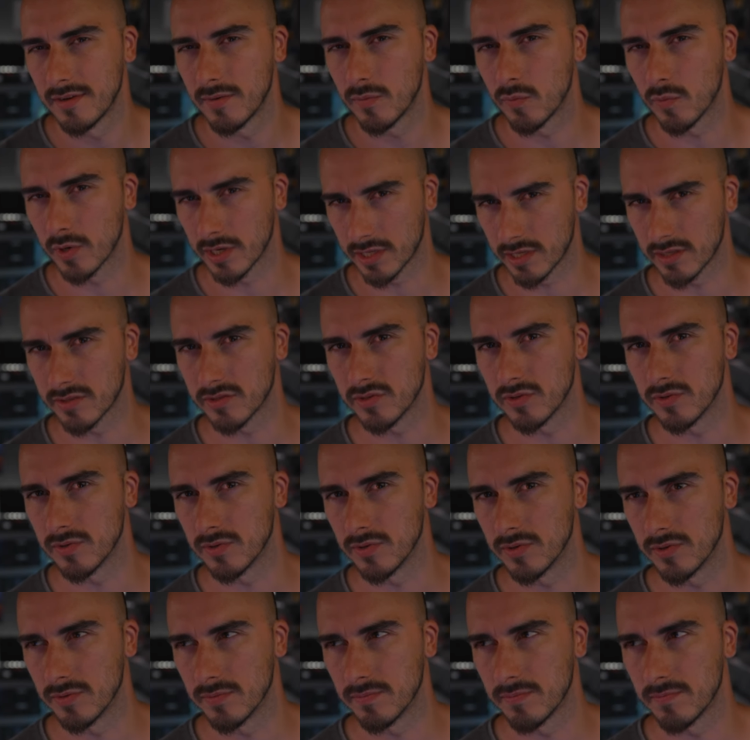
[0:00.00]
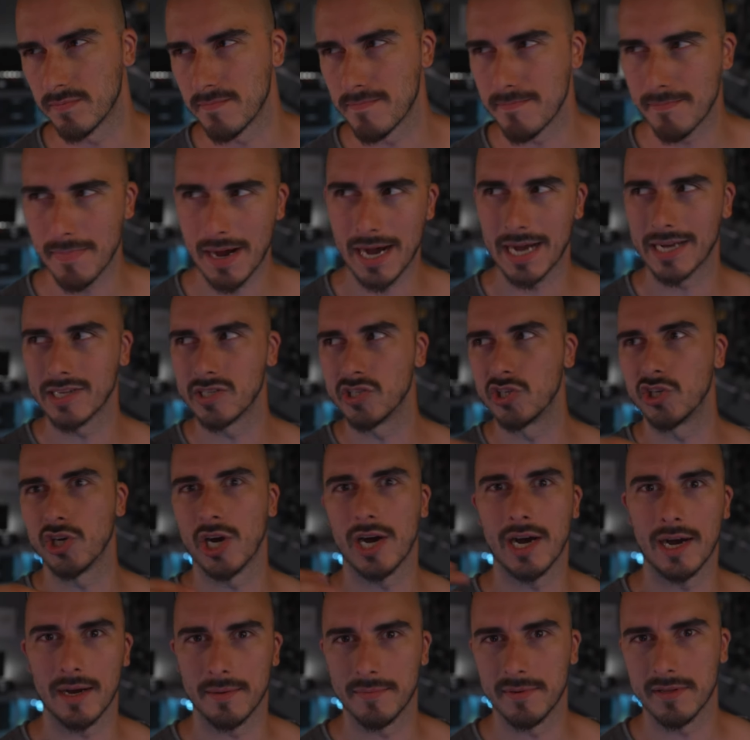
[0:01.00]
when it comes to my
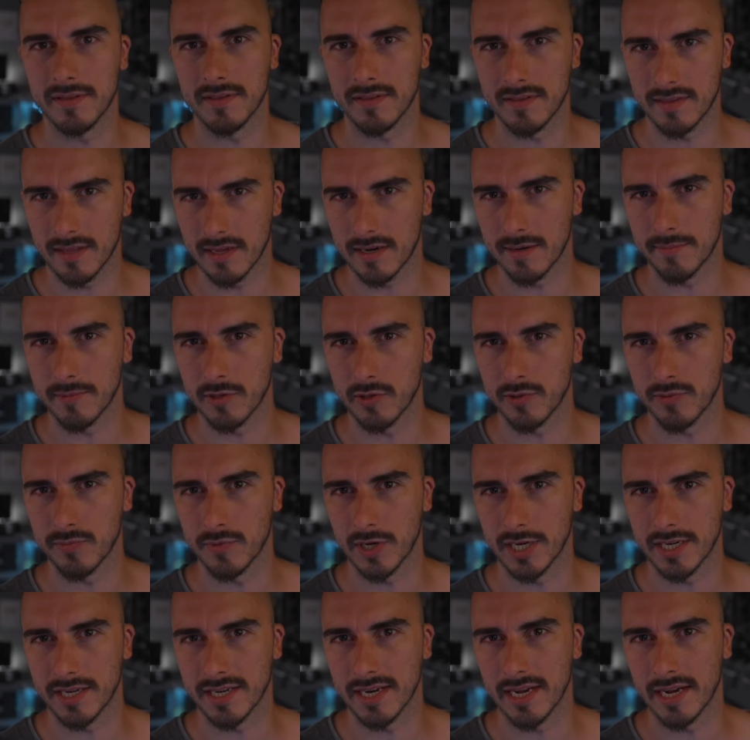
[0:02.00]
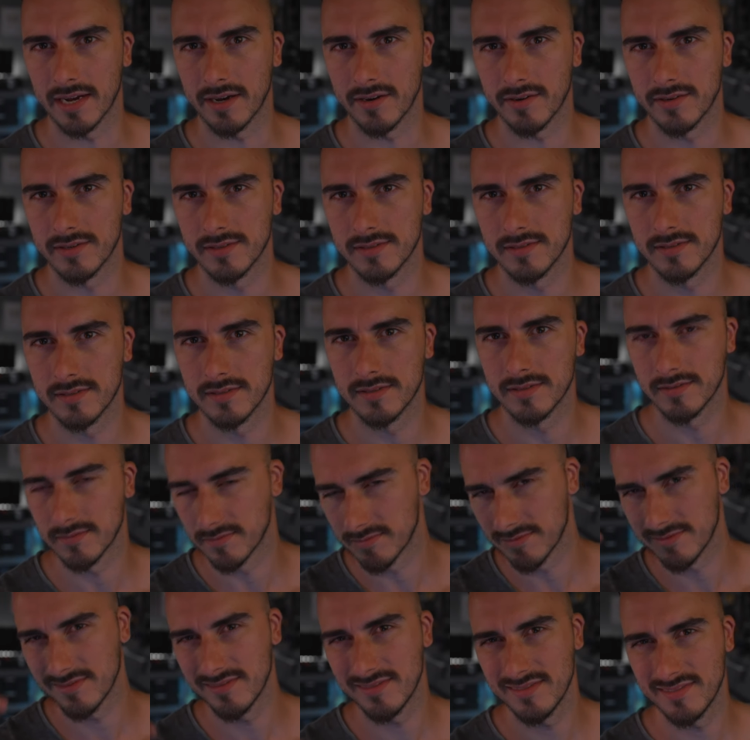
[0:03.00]
job that I'm doing right now.
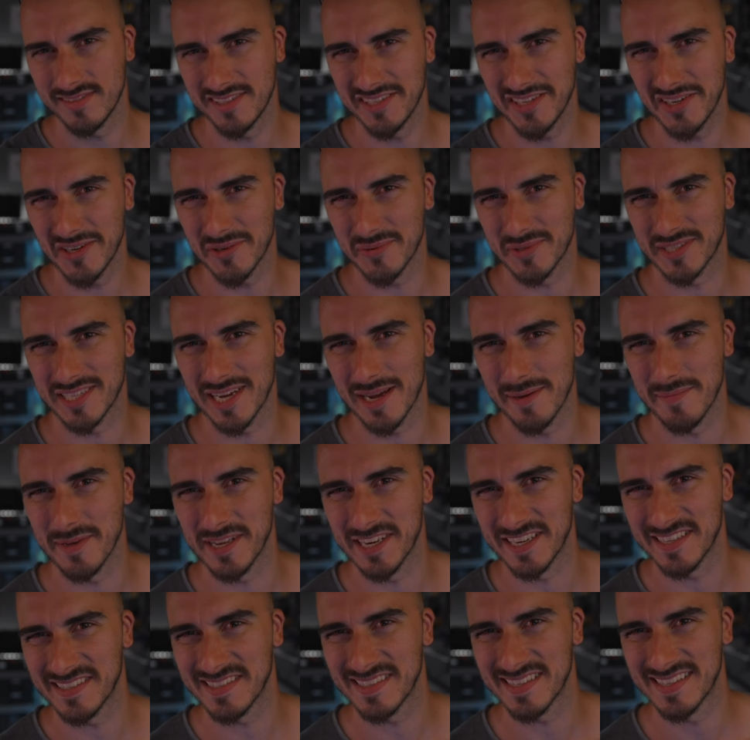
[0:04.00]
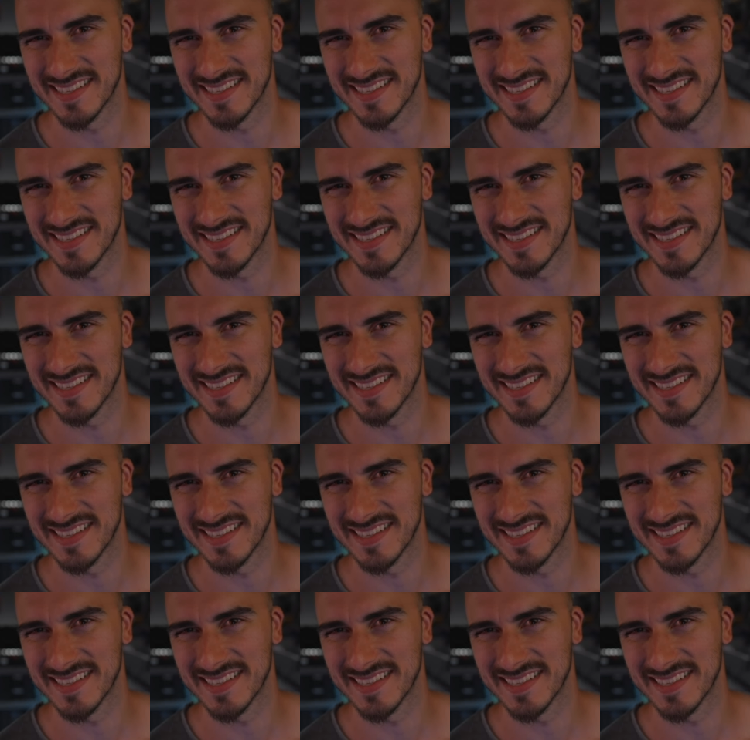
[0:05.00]
You know what time it is.